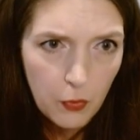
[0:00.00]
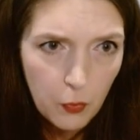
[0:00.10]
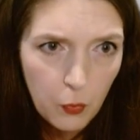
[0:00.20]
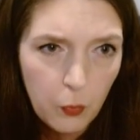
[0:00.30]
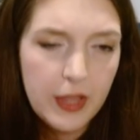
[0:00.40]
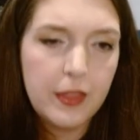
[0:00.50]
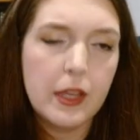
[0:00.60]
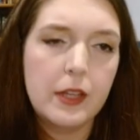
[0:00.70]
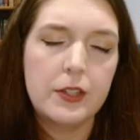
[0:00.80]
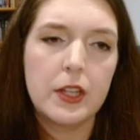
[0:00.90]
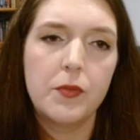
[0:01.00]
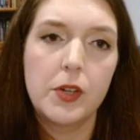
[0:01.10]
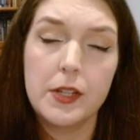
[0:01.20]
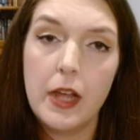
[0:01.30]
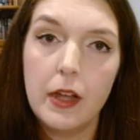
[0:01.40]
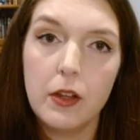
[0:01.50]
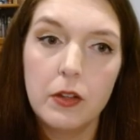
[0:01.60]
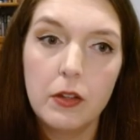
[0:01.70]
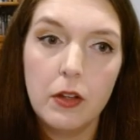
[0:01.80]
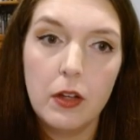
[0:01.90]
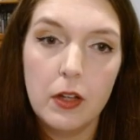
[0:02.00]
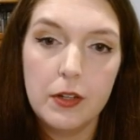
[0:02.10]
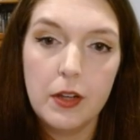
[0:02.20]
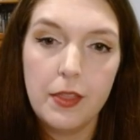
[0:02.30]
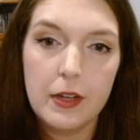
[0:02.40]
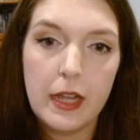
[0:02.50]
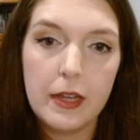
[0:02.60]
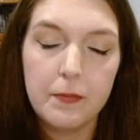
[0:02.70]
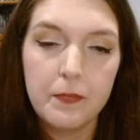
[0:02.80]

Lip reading: with a discovered attack on the knight.